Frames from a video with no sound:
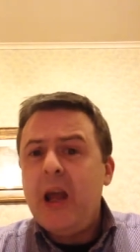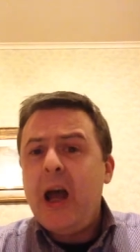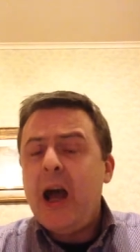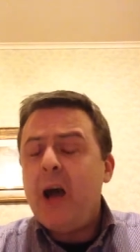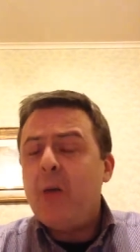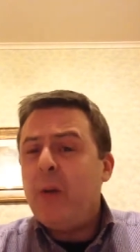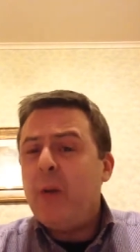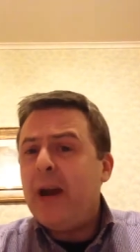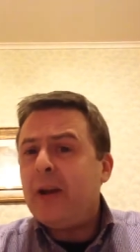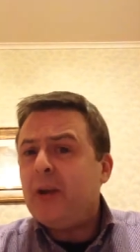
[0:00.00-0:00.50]

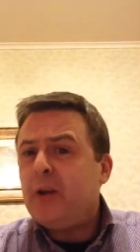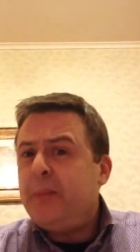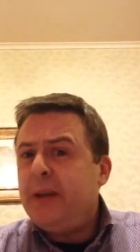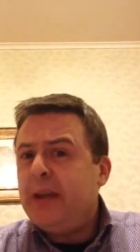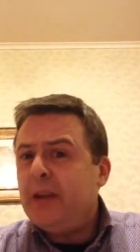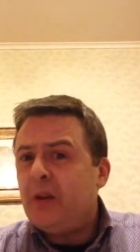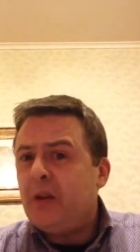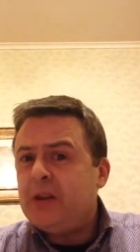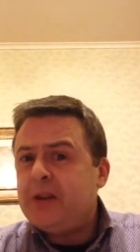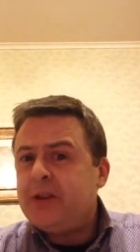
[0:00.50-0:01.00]
where it could
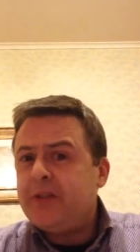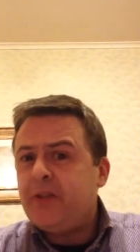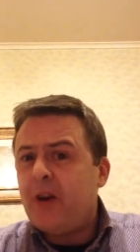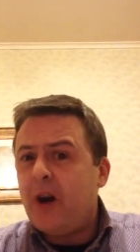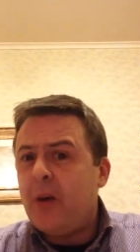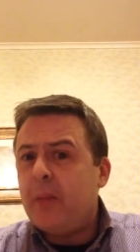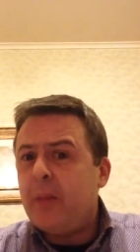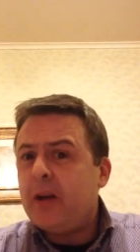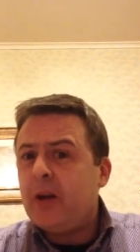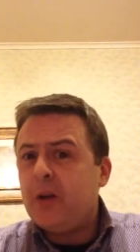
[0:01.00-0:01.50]
be launched
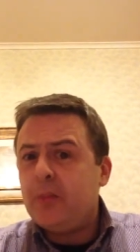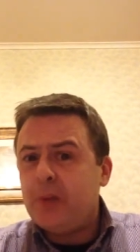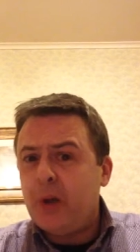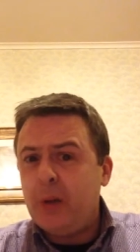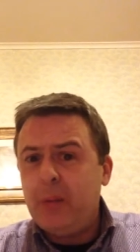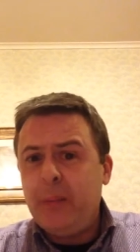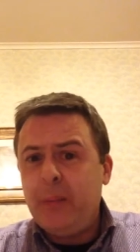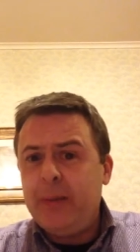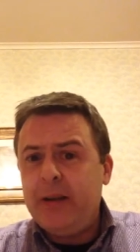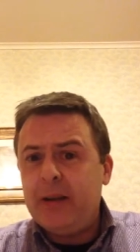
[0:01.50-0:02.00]
from. It could
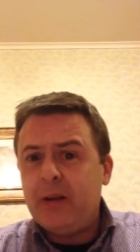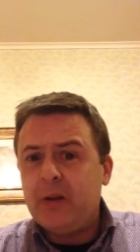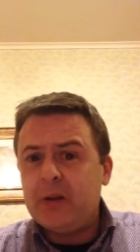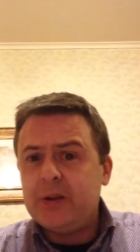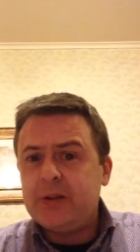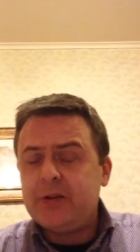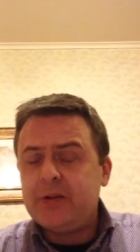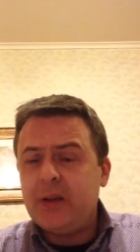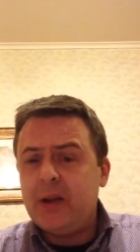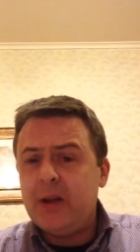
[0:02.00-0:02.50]
probably be
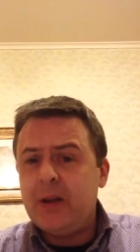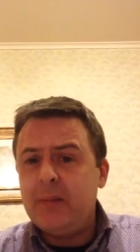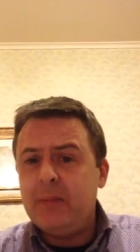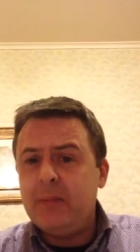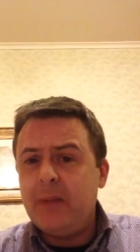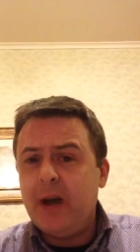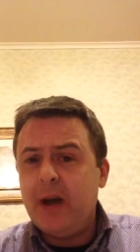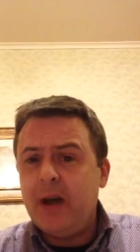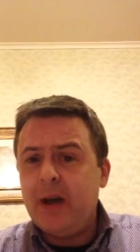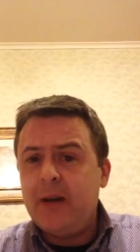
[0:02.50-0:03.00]
launched
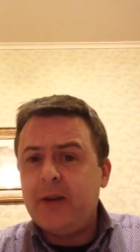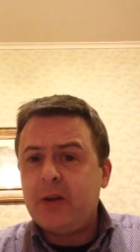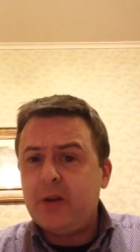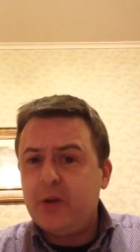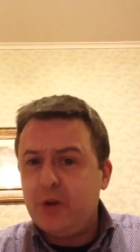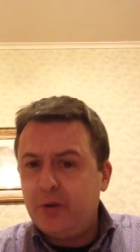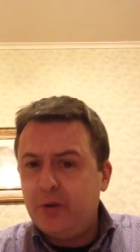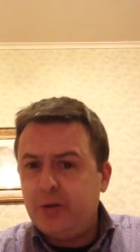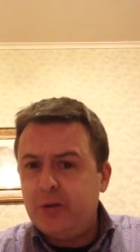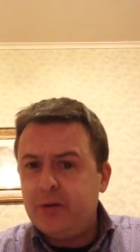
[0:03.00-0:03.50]
from the
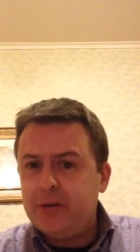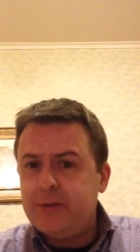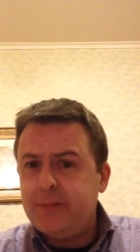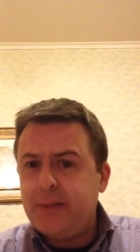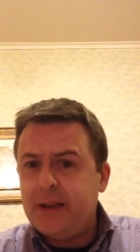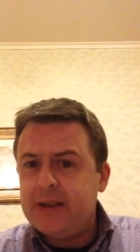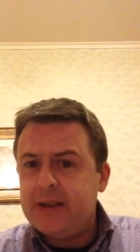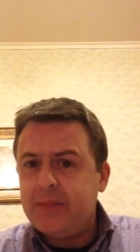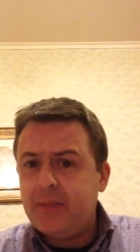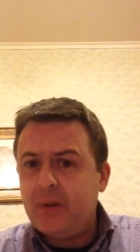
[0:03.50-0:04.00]
Kourou
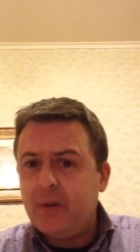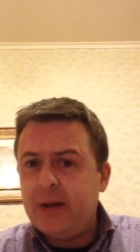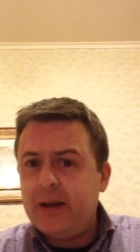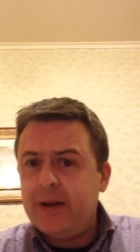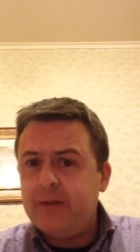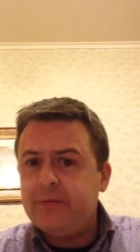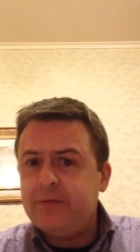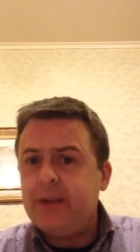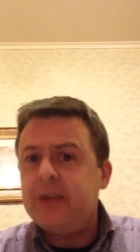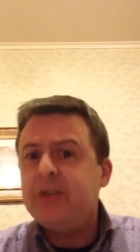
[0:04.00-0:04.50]
spaceport
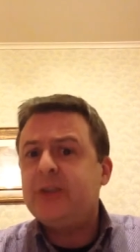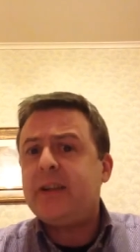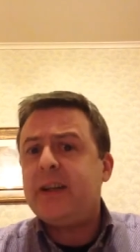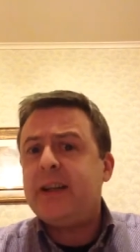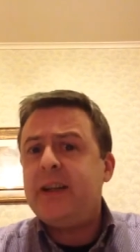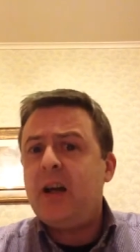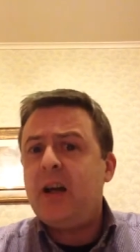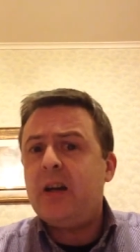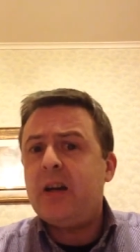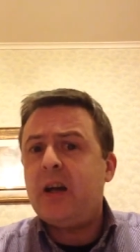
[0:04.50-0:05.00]
in French
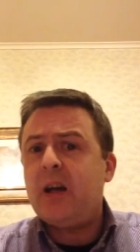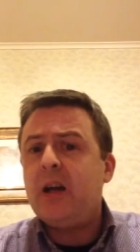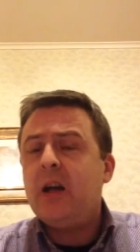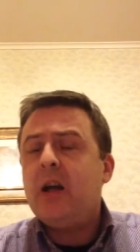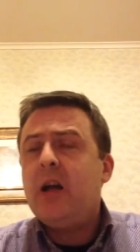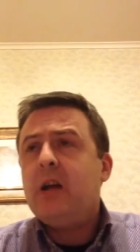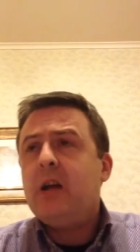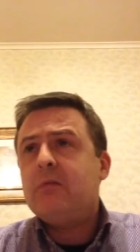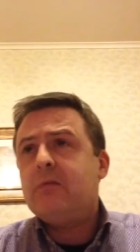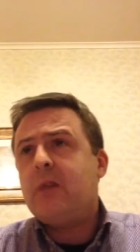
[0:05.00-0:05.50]
Guiana,
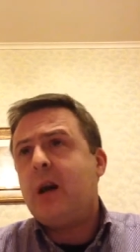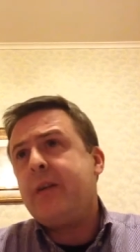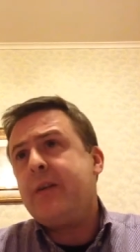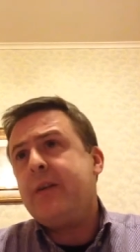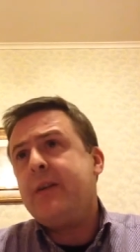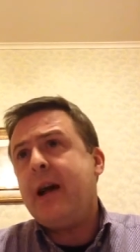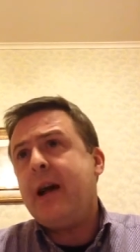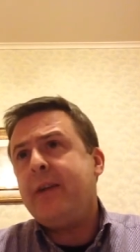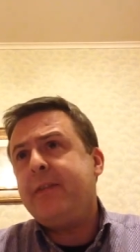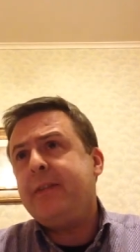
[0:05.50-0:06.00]
rather
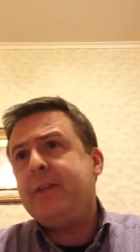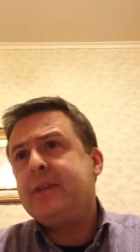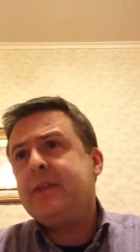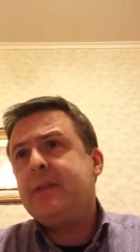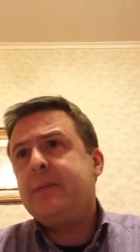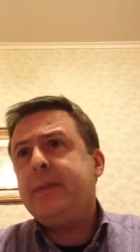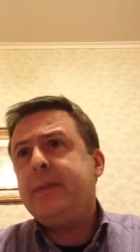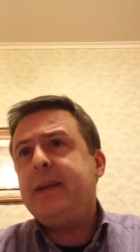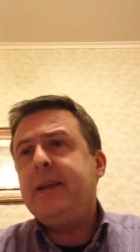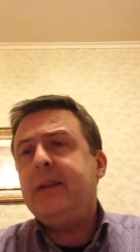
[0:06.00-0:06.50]
than having
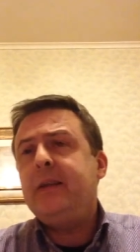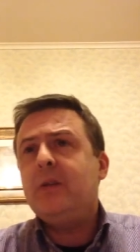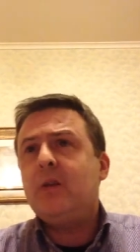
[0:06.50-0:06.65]
to be